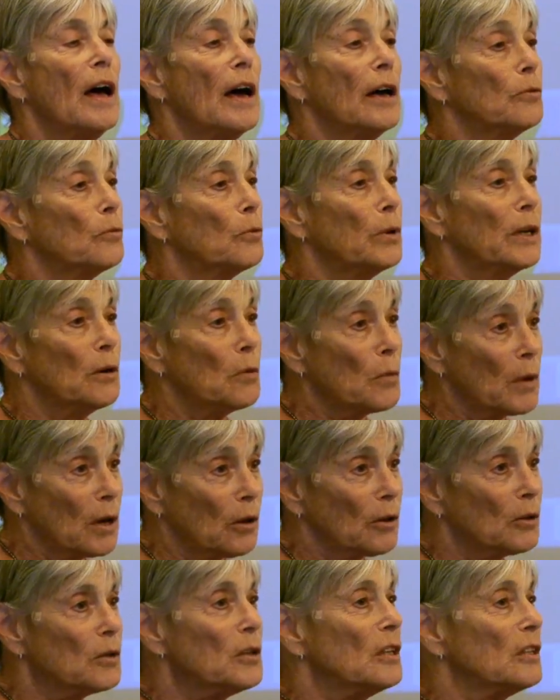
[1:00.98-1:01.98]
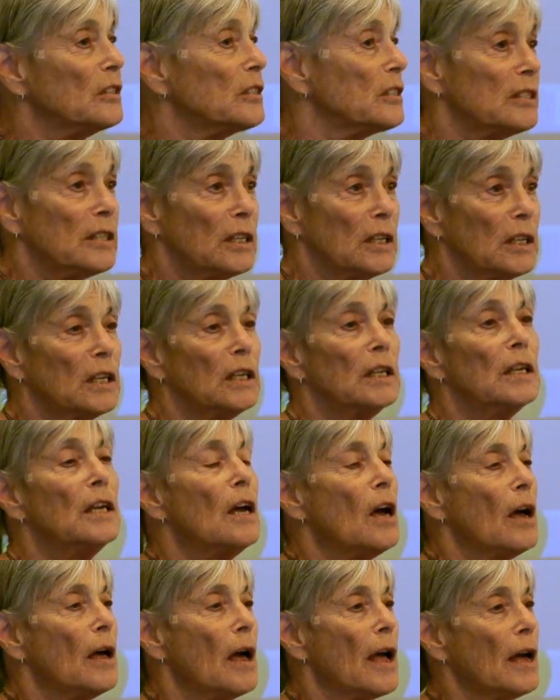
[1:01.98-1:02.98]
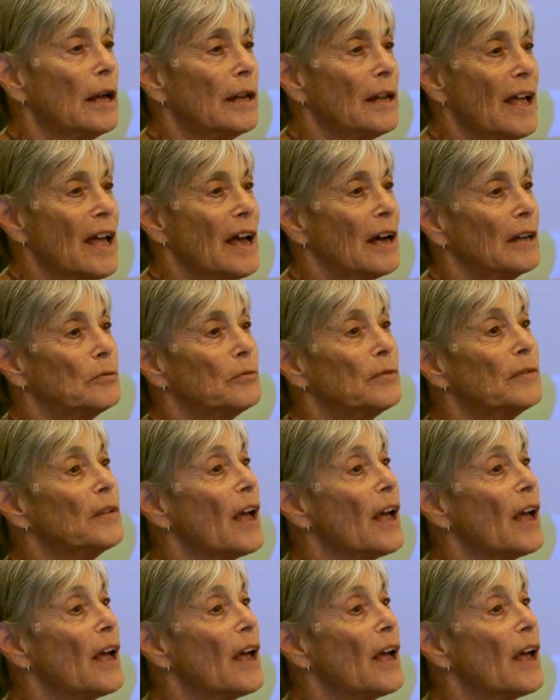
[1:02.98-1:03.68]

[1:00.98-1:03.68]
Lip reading: and we will see, and